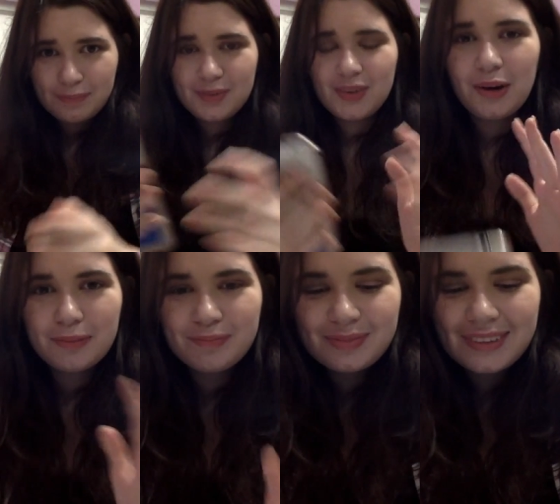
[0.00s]

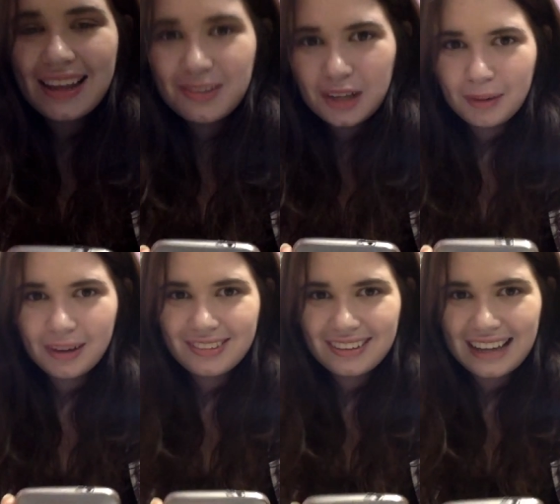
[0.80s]
So that's what I'm
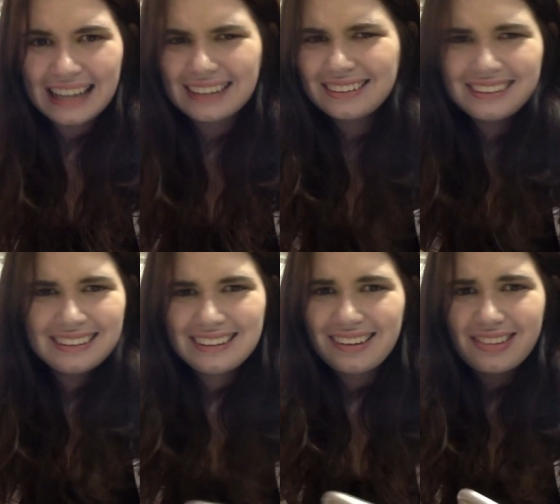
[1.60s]
wearing today,
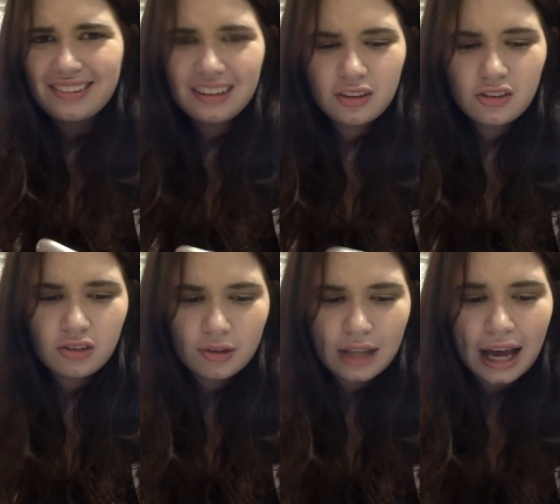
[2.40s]
because you needed to
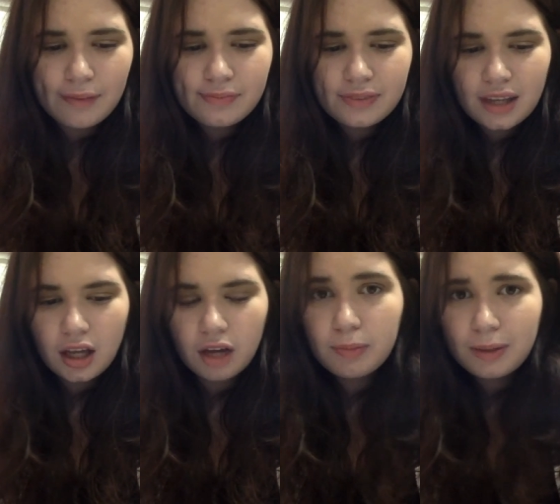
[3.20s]
know that.
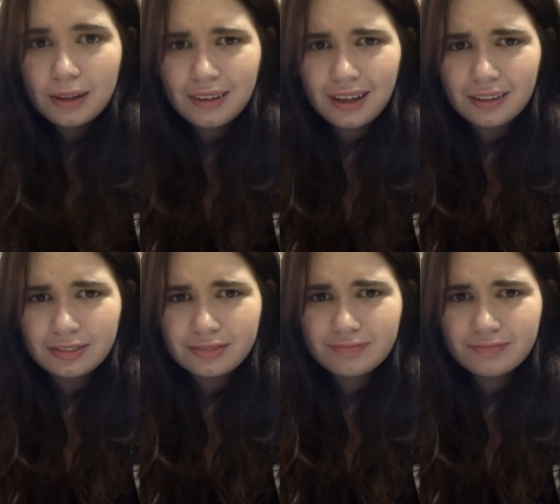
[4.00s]
Ever been in love?